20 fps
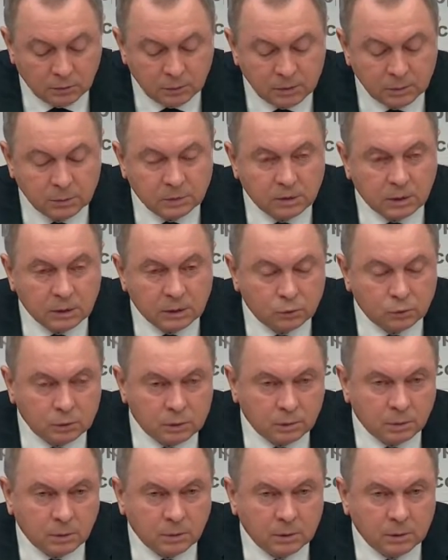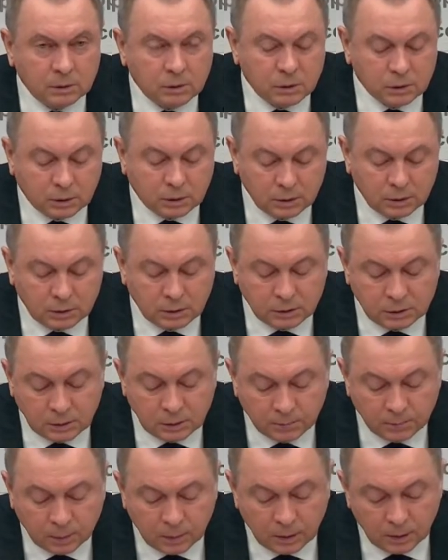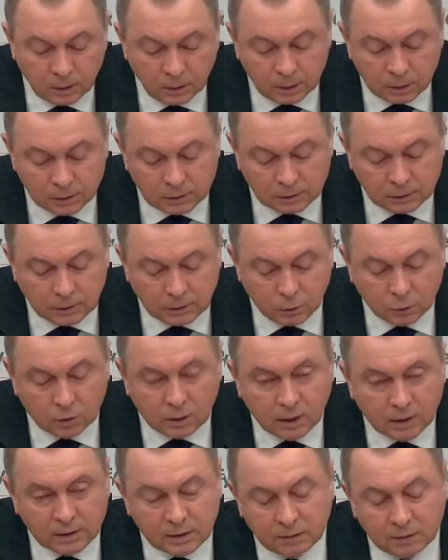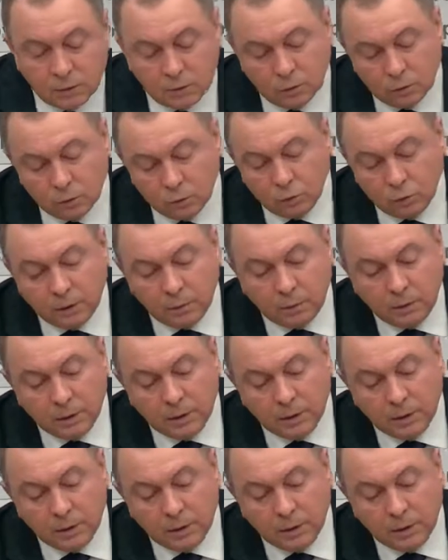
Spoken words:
the outlining of our future political international activities,